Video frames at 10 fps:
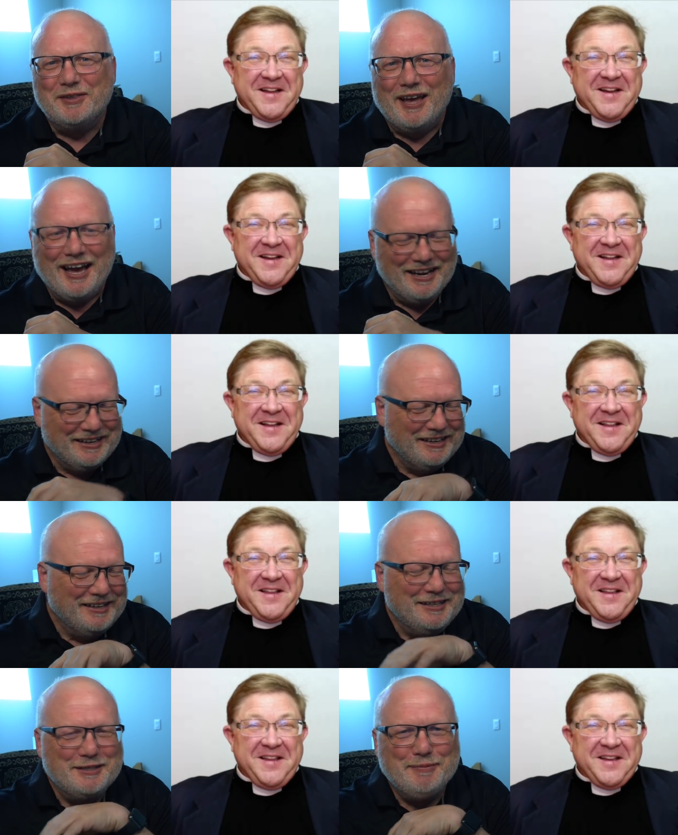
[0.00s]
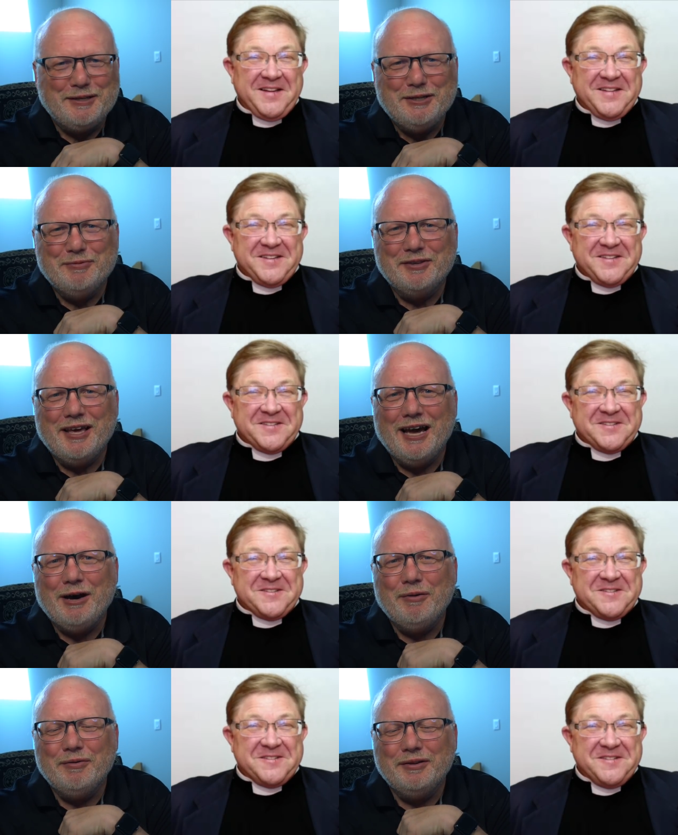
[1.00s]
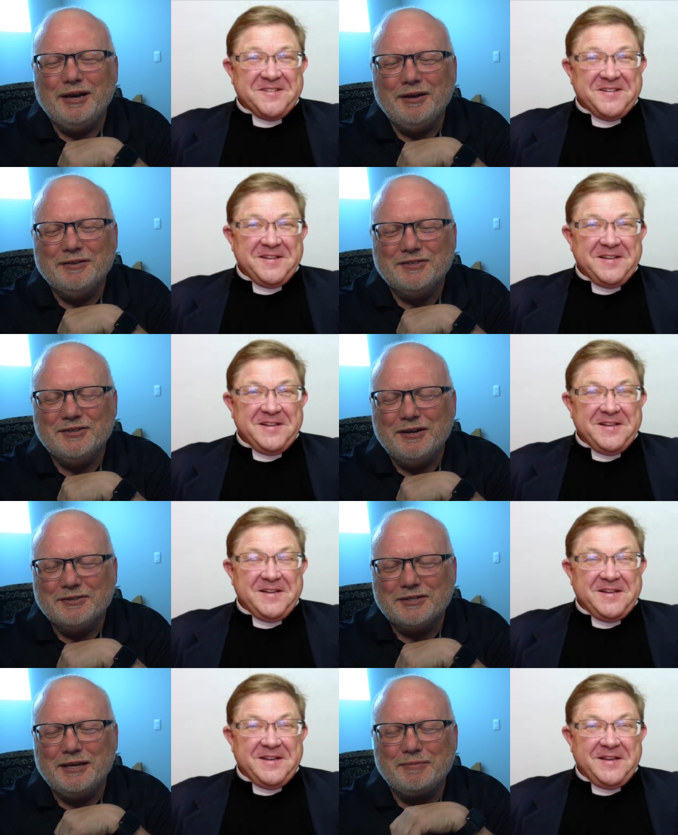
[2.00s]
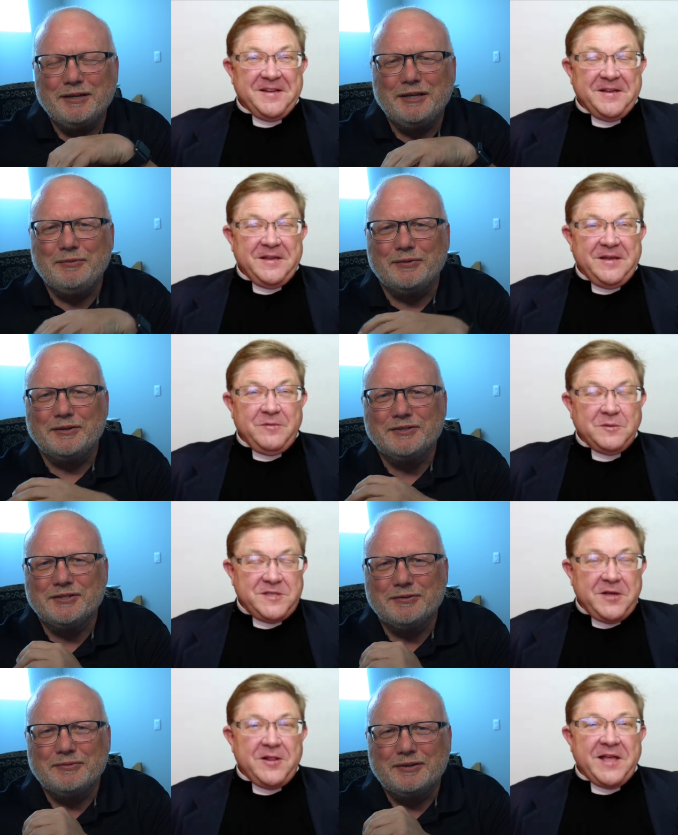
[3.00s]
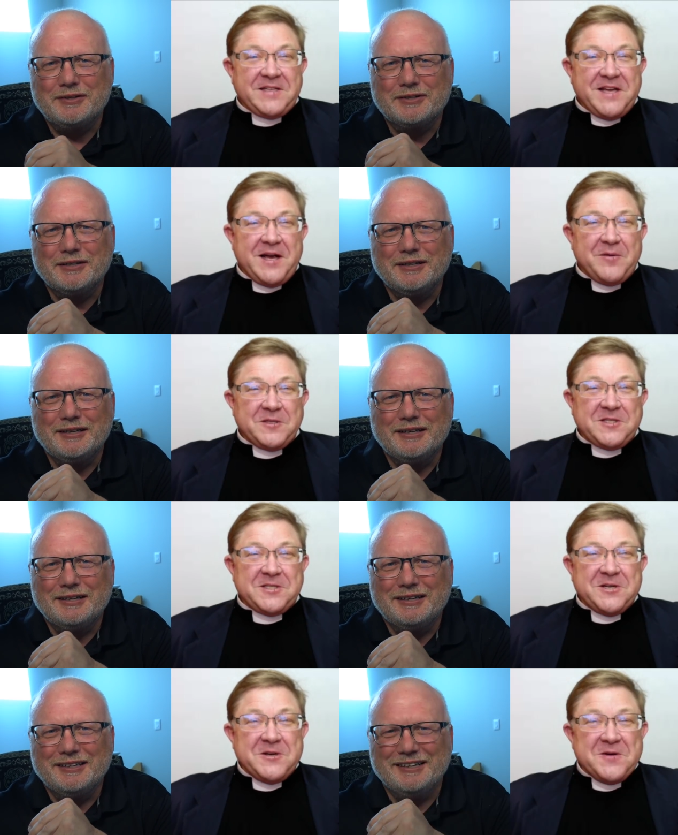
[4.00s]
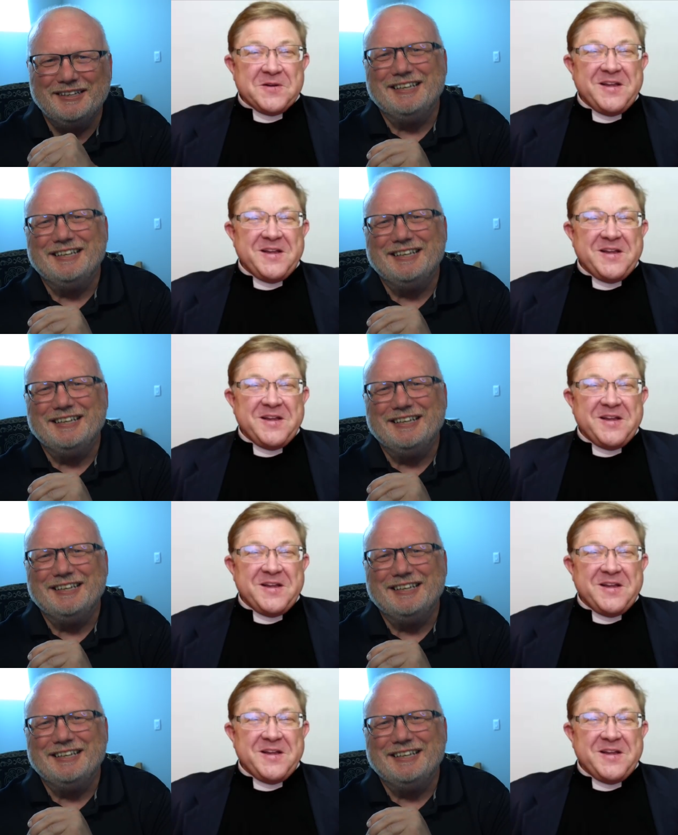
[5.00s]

Speaker 1: in that, especially oh. with how how the songs kept getting worse. tell that to Howard Stern.